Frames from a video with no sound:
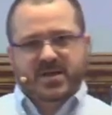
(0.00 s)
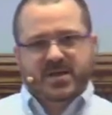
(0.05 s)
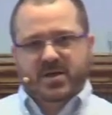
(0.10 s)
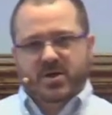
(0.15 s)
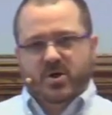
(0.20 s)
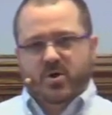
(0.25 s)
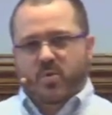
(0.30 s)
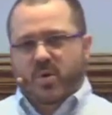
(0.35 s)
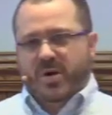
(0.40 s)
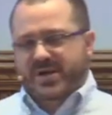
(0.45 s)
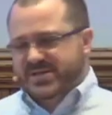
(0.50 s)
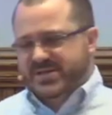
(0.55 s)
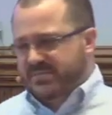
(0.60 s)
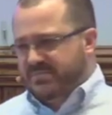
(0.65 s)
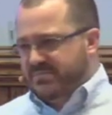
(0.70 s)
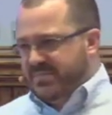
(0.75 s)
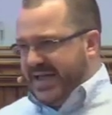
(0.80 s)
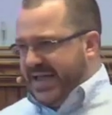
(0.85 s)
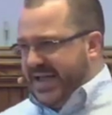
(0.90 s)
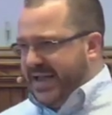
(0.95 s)
What does it
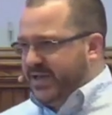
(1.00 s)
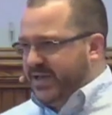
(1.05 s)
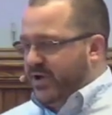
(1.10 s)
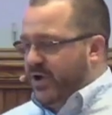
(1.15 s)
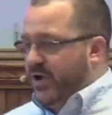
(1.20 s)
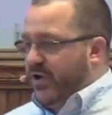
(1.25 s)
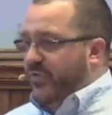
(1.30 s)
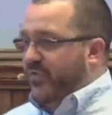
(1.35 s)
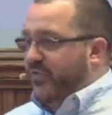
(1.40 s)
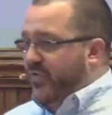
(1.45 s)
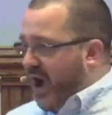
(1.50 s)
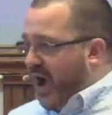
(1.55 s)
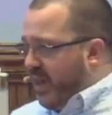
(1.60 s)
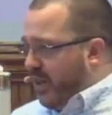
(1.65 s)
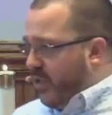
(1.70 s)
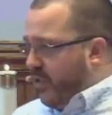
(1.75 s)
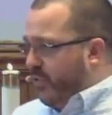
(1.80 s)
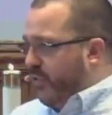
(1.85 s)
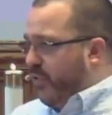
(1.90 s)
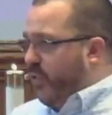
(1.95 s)
mean to follow
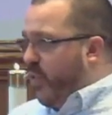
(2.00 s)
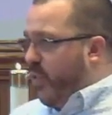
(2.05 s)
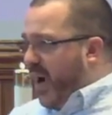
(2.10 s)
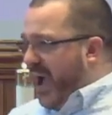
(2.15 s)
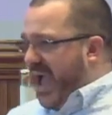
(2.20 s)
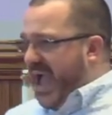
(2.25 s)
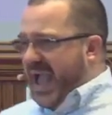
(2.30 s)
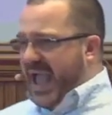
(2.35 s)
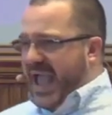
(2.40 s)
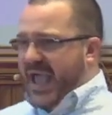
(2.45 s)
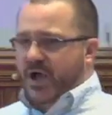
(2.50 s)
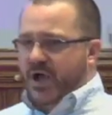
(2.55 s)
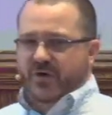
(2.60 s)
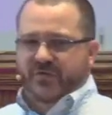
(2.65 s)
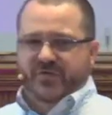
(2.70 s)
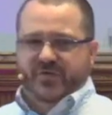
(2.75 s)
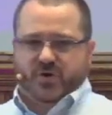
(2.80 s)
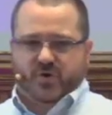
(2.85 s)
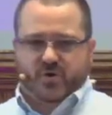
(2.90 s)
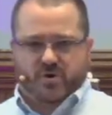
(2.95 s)
the way of
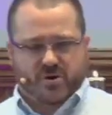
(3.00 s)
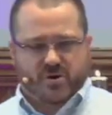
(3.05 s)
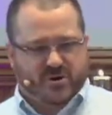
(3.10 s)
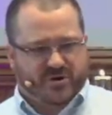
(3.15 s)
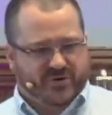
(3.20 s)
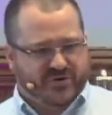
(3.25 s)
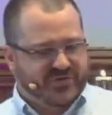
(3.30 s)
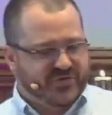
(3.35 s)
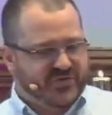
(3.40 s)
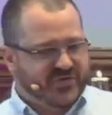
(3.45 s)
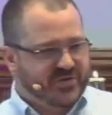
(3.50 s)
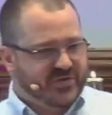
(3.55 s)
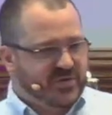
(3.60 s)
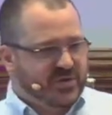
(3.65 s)
the cross?